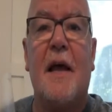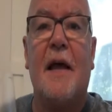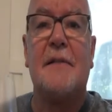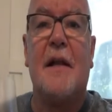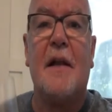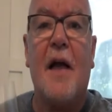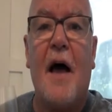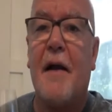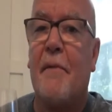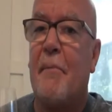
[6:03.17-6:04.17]
It has a
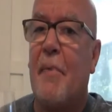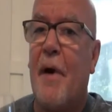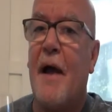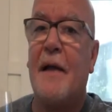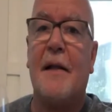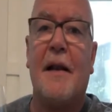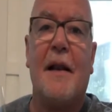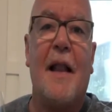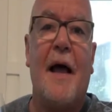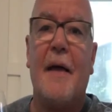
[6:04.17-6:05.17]
lot of bright
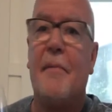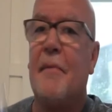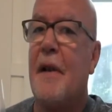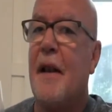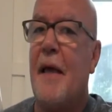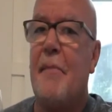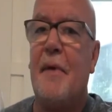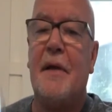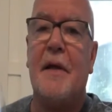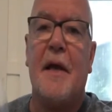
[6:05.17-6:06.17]
lime,
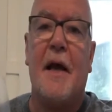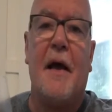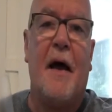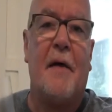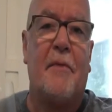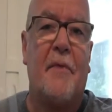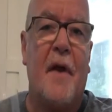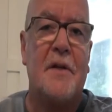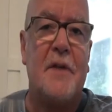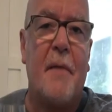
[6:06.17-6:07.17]
lemon, uh,
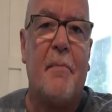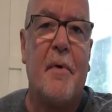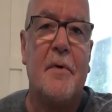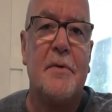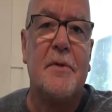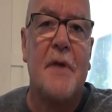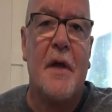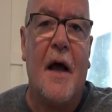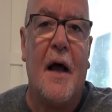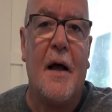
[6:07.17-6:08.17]
fresh apples
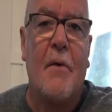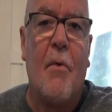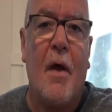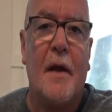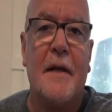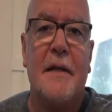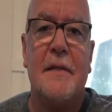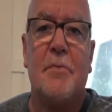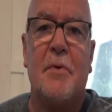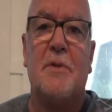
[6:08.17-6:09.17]
uh,
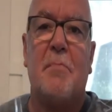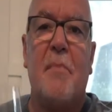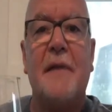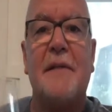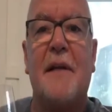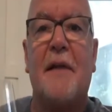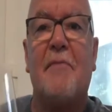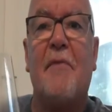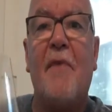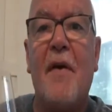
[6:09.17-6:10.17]
qualities, which makes it a
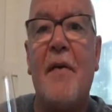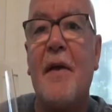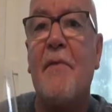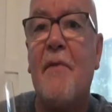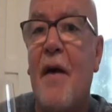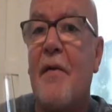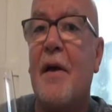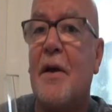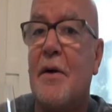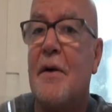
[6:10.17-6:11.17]
very, very
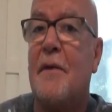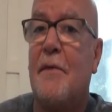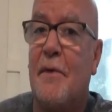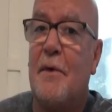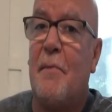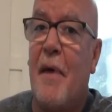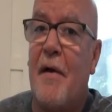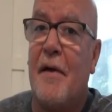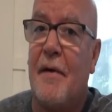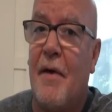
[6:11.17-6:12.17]
good food
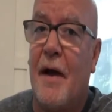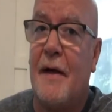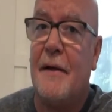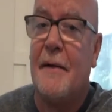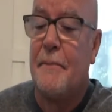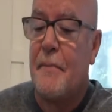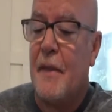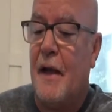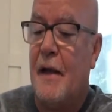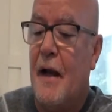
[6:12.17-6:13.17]
pairing wine.
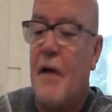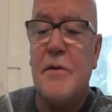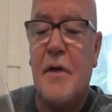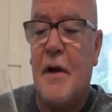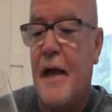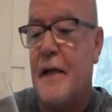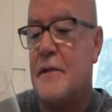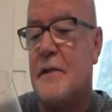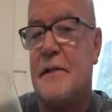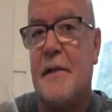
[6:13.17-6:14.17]
And I also like
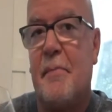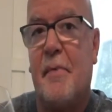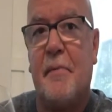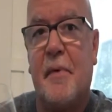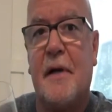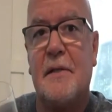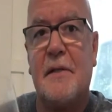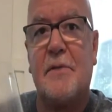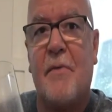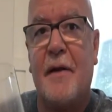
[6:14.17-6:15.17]
to sip it because
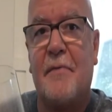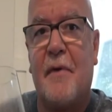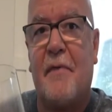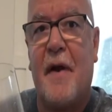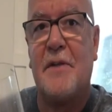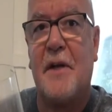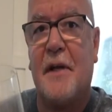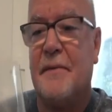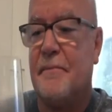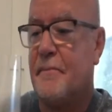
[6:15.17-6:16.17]
it's quite refreshing.